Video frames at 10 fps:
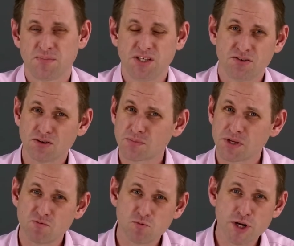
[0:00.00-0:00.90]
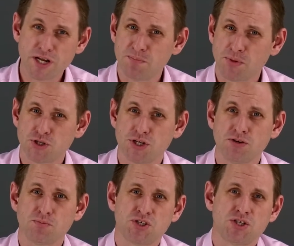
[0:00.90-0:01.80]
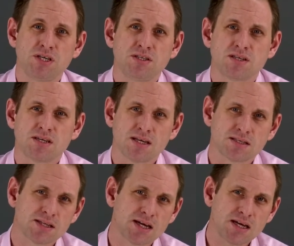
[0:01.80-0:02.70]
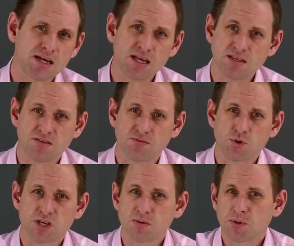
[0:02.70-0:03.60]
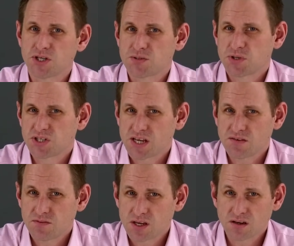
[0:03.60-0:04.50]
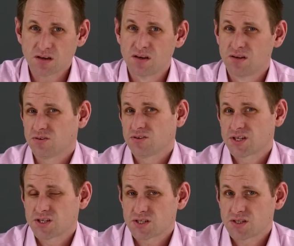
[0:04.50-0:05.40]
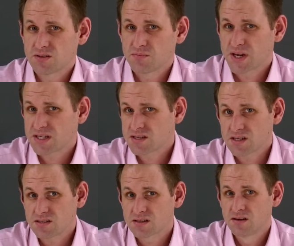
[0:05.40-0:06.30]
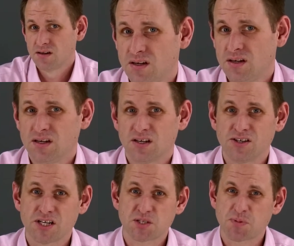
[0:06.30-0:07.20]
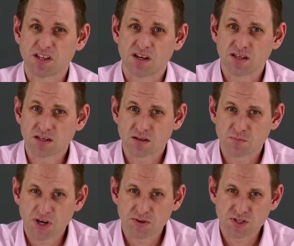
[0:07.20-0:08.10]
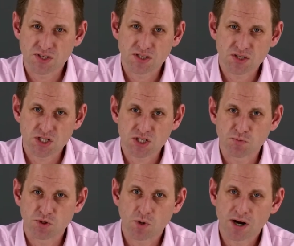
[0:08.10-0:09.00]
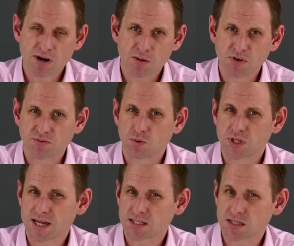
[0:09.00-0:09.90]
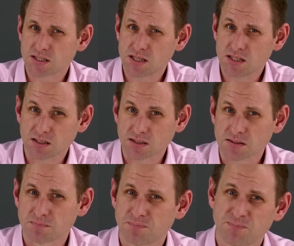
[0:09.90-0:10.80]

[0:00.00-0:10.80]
But you've got to be really pushing your machine to get to that 84 gigabytes per day figure on a consistent basis. And I'd expect that other components in the system would wear out before the SSD does.